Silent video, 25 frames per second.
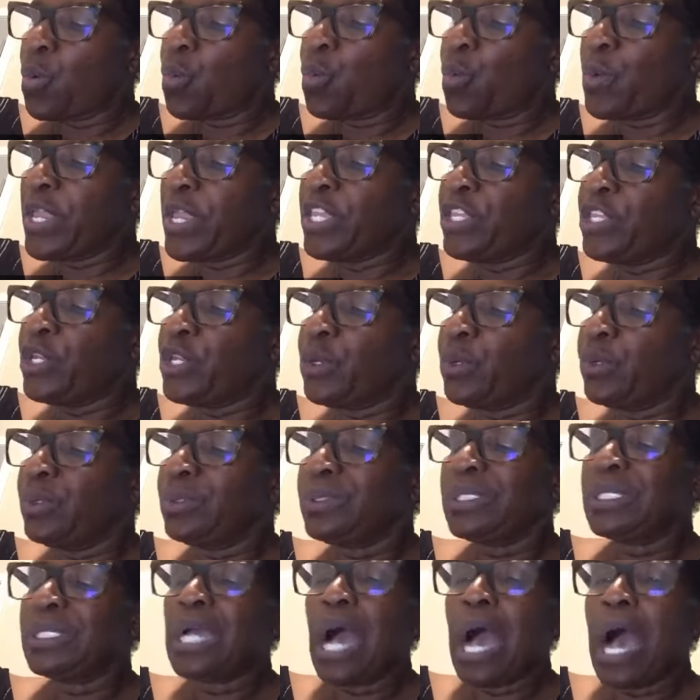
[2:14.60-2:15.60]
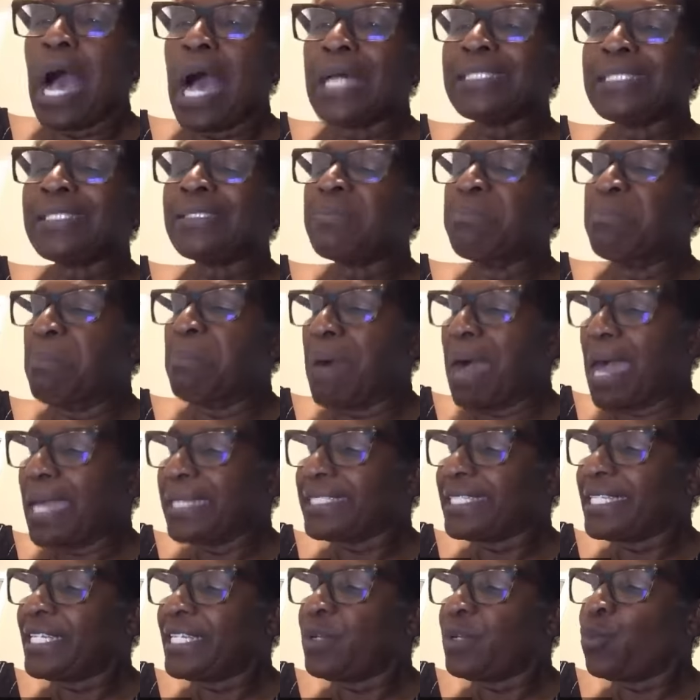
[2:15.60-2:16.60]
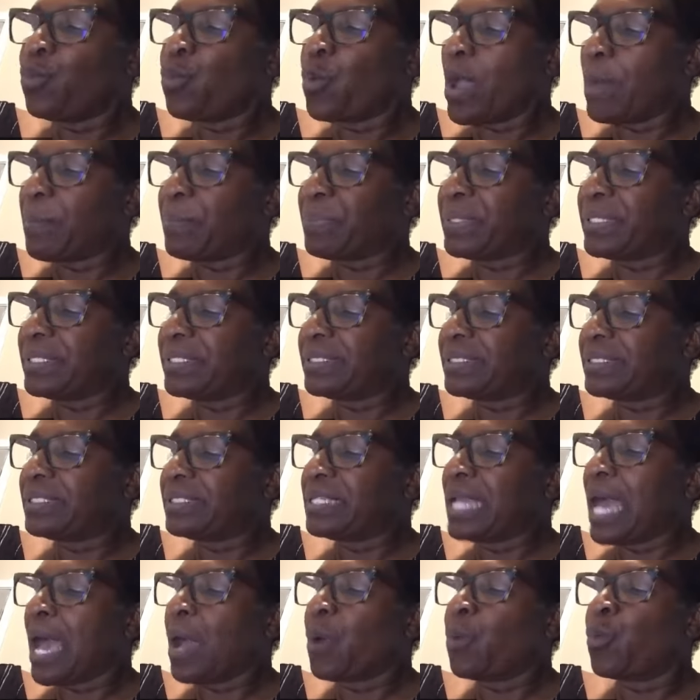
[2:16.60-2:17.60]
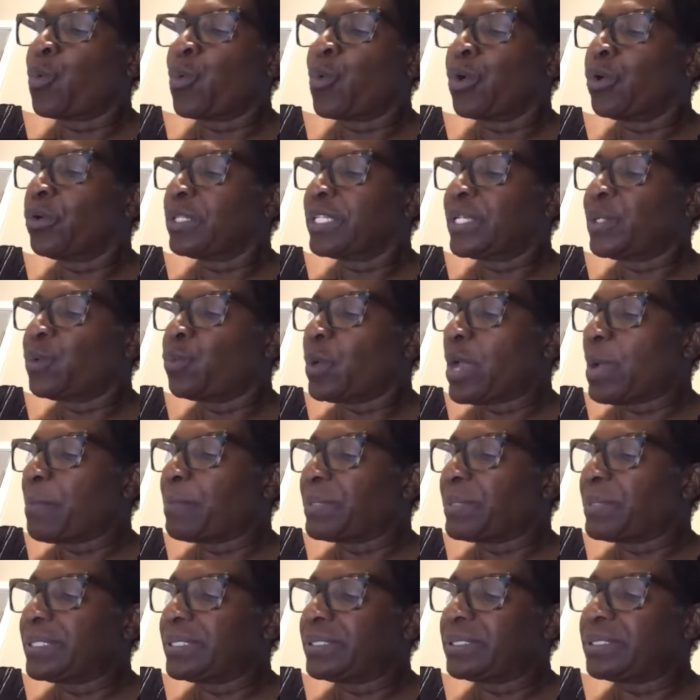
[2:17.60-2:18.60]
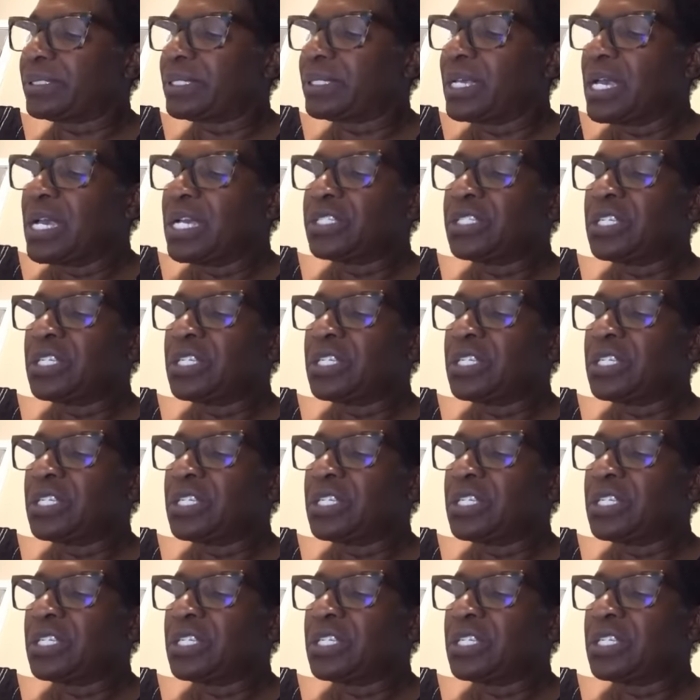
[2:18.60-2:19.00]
We use God's mighty weapons, not worldly weapons,